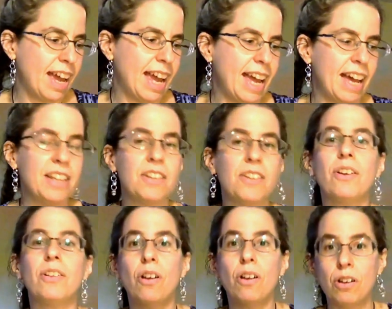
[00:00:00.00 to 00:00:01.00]
And
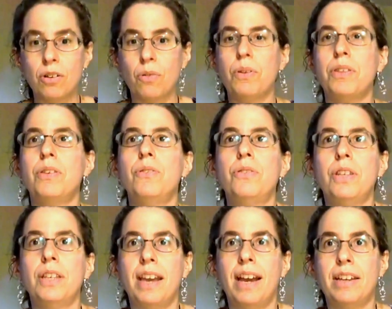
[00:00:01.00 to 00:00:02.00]
along with
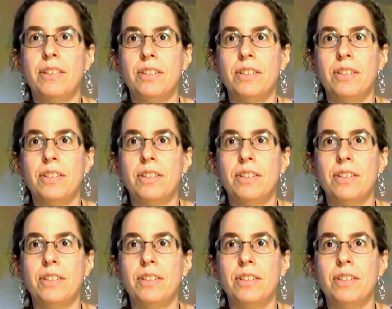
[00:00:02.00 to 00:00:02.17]
using that